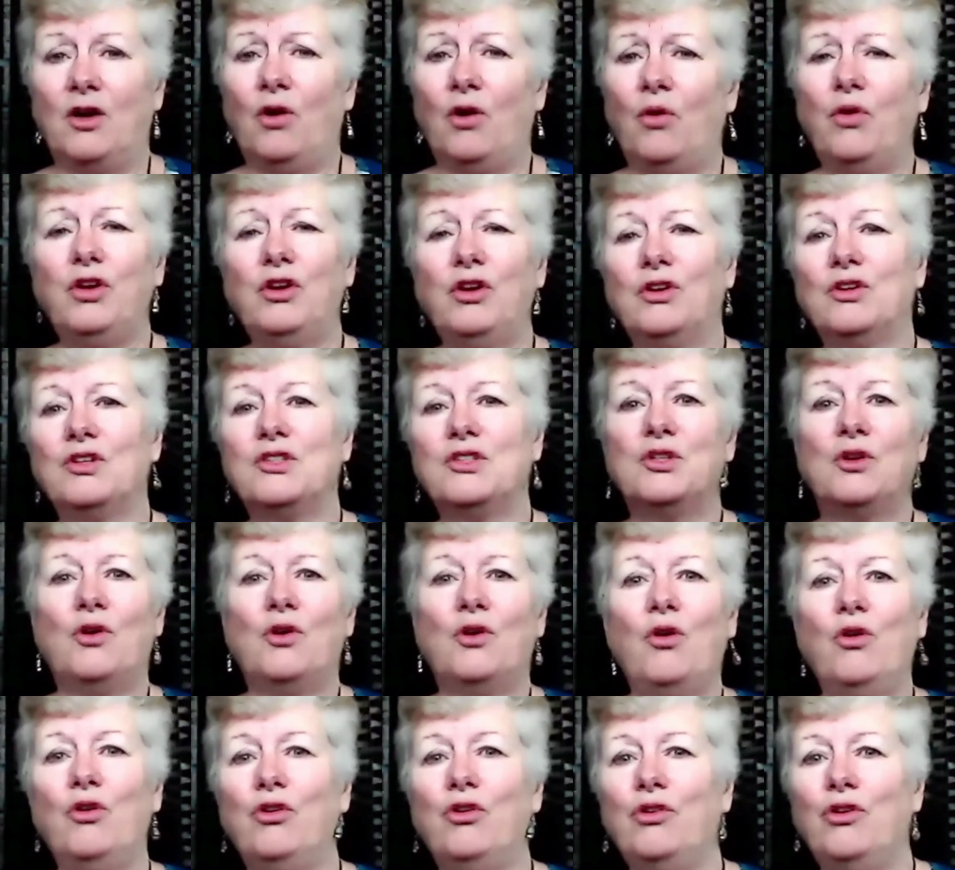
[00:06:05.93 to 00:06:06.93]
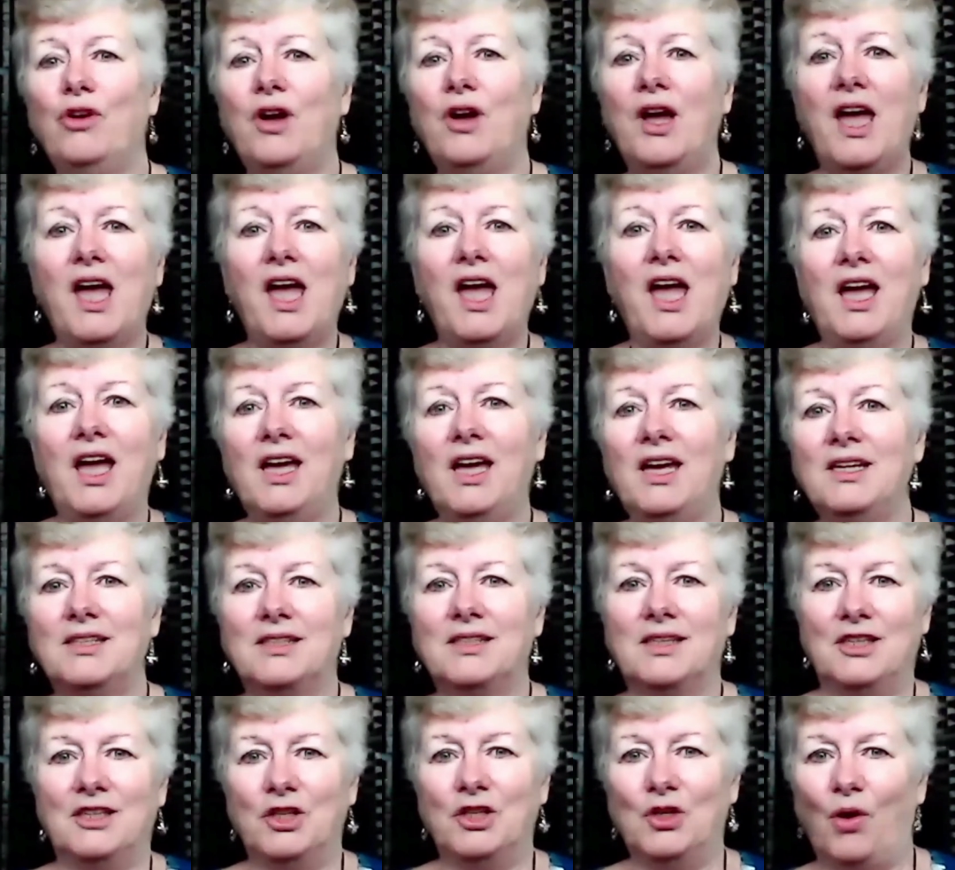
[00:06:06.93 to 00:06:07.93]
oh, you're so great,
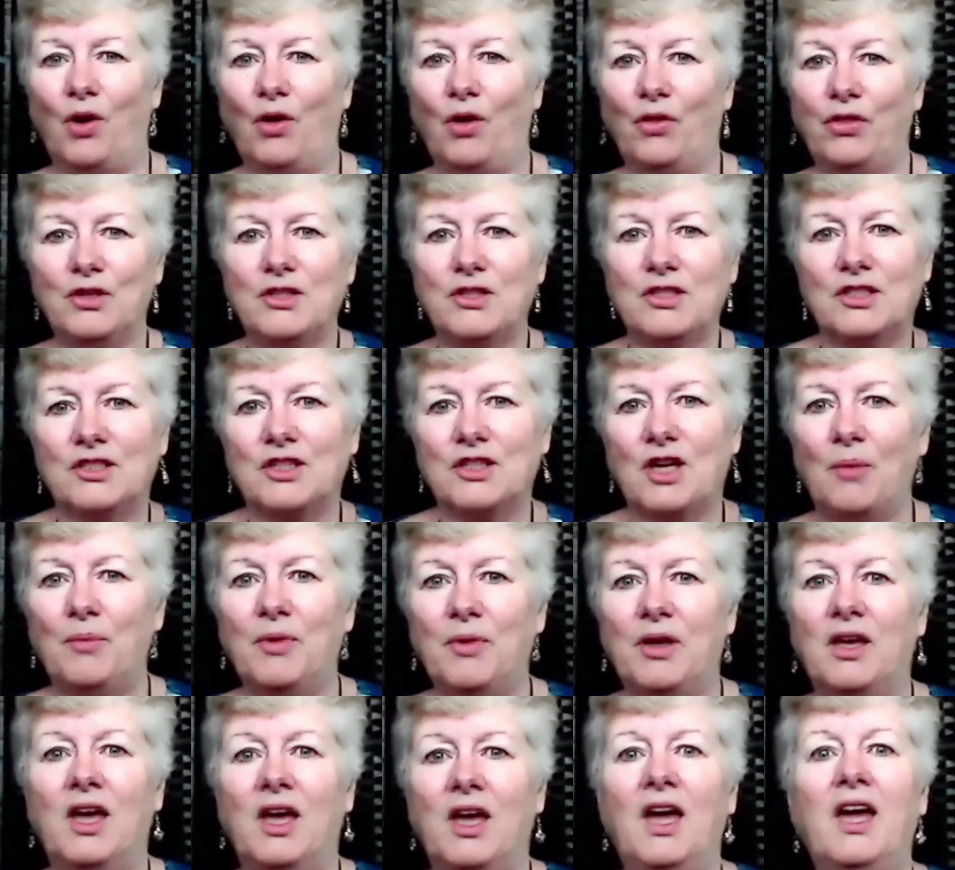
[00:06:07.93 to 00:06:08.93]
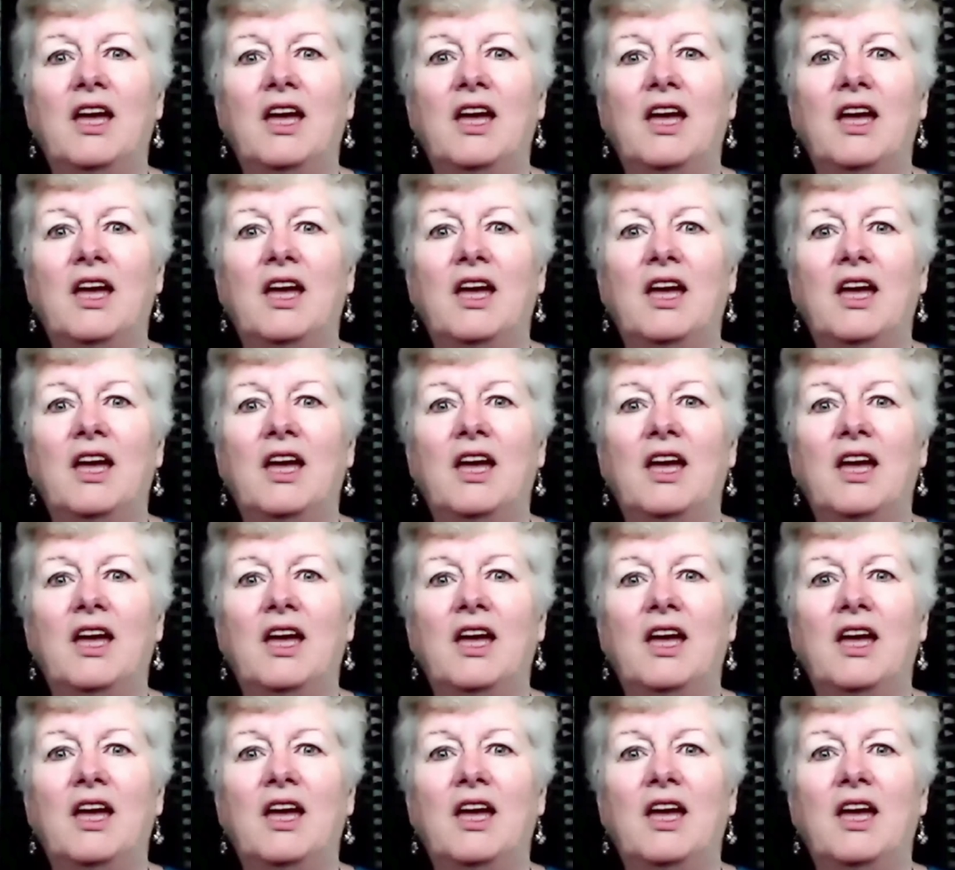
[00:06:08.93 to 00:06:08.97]
and you know, all this is coming.